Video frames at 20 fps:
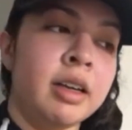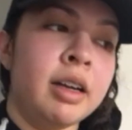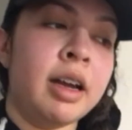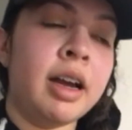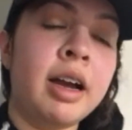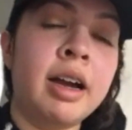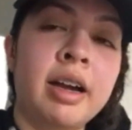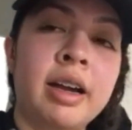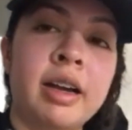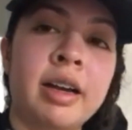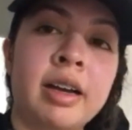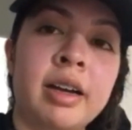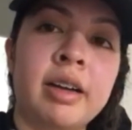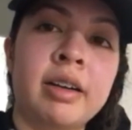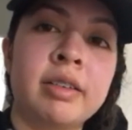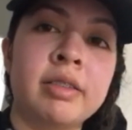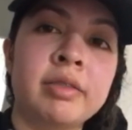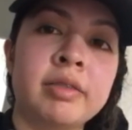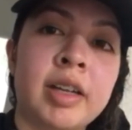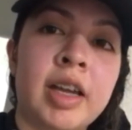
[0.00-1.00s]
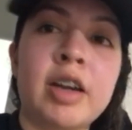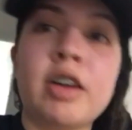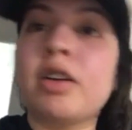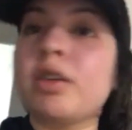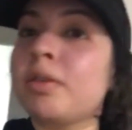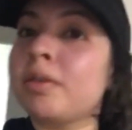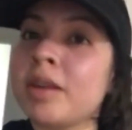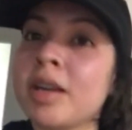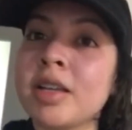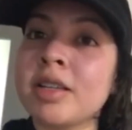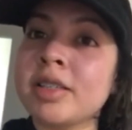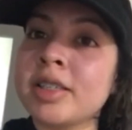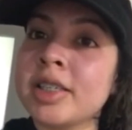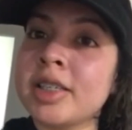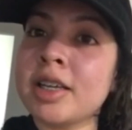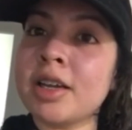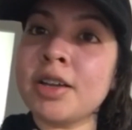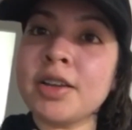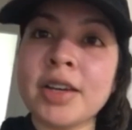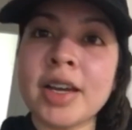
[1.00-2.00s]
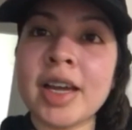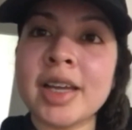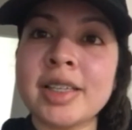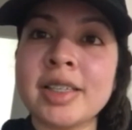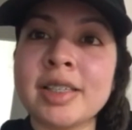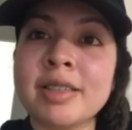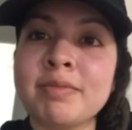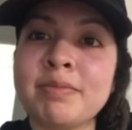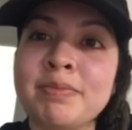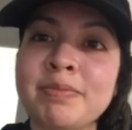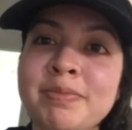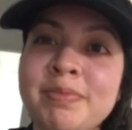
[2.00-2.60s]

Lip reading: I don't know what else to tell you guys.